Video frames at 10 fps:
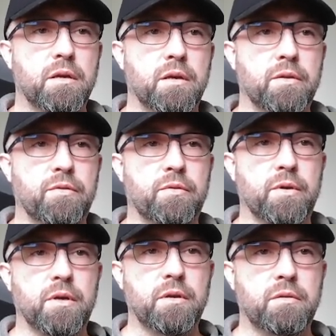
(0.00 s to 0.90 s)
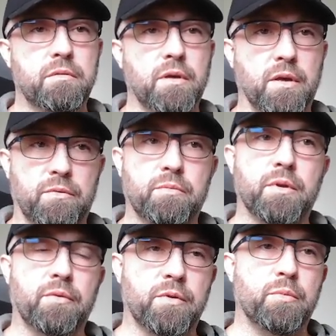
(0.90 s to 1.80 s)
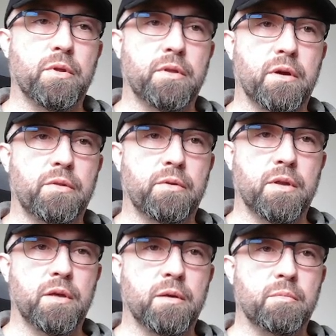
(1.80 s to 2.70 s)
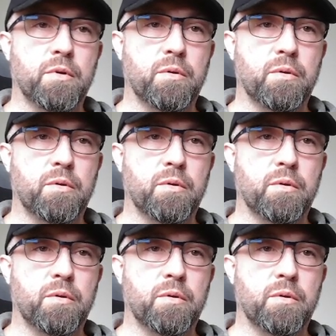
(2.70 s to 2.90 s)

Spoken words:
Constraint, yes, we definitely want the author name